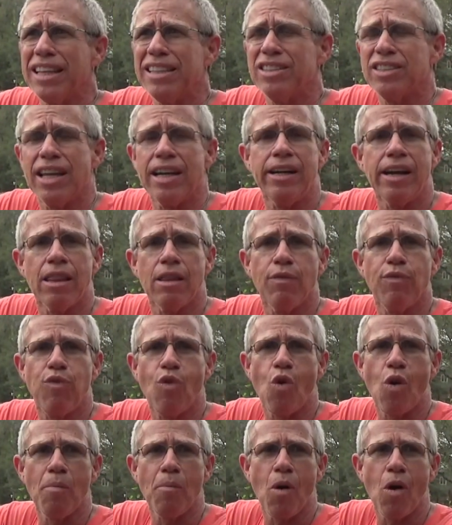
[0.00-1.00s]
Set another
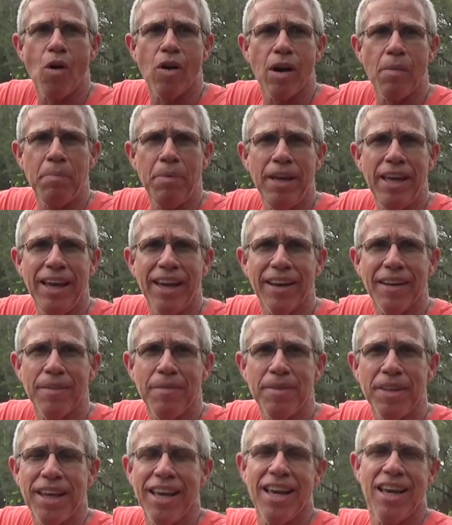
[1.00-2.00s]
four more up here.
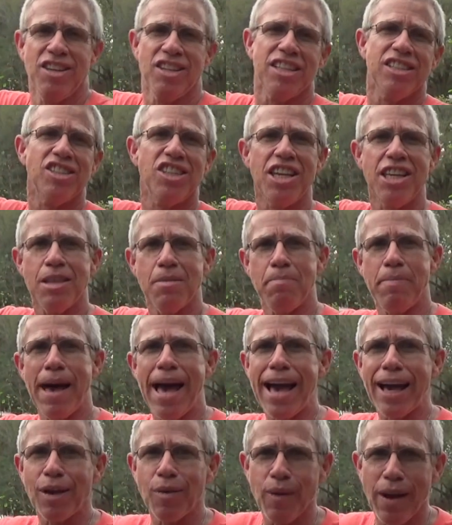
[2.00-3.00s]
You can see in the
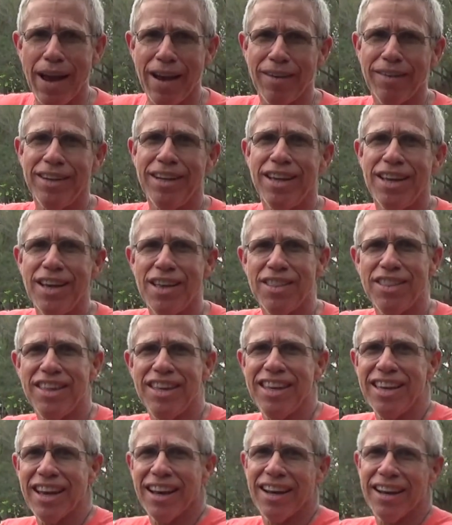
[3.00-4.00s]
background
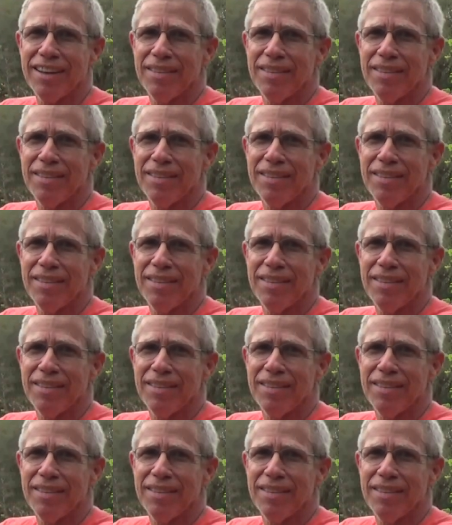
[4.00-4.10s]
the